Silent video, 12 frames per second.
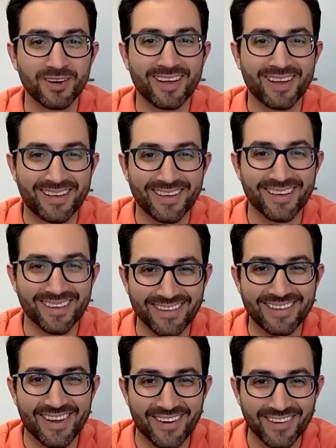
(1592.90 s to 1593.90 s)
like
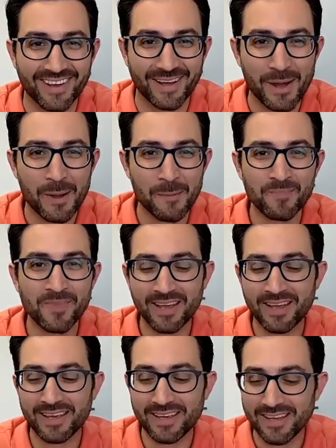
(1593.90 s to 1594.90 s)
you know, like
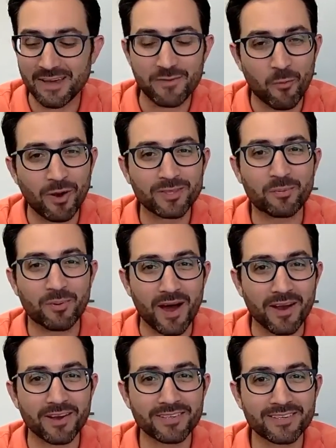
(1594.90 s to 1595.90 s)
yeah. If you want the
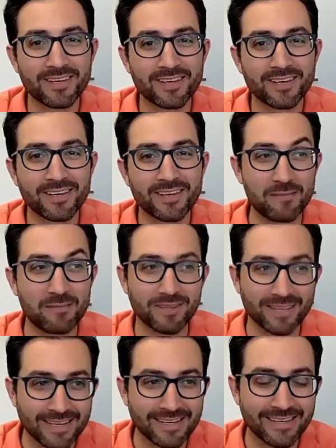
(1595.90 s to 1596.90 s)
product, because you keep
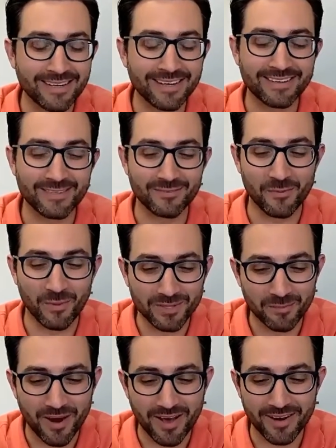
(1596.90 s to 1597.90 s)
clicking, if you want
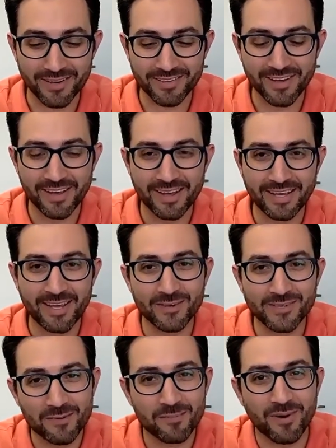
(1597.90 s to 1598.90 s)
the product,
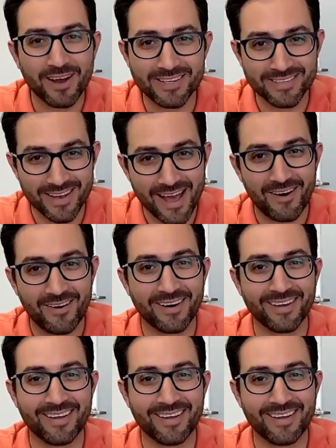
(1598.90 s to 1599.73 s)
here's the price now. Yeah,